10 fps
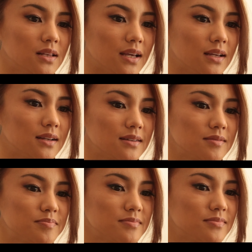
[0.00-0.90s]
Like
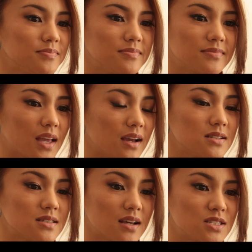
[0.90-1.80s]
I
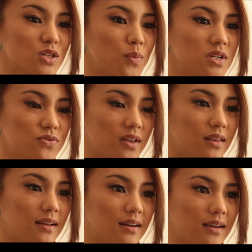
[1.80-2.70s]
just had so much fun
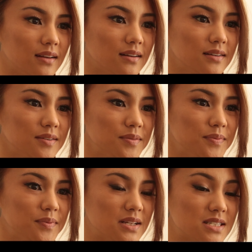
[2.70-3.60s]
that night,
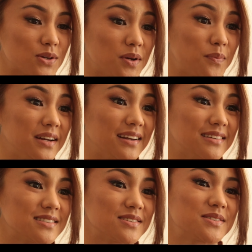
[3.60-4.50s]
and so did my
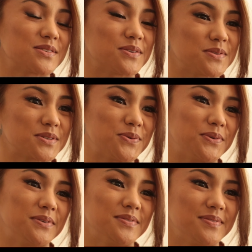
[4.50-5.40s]
dancers, so it was cool.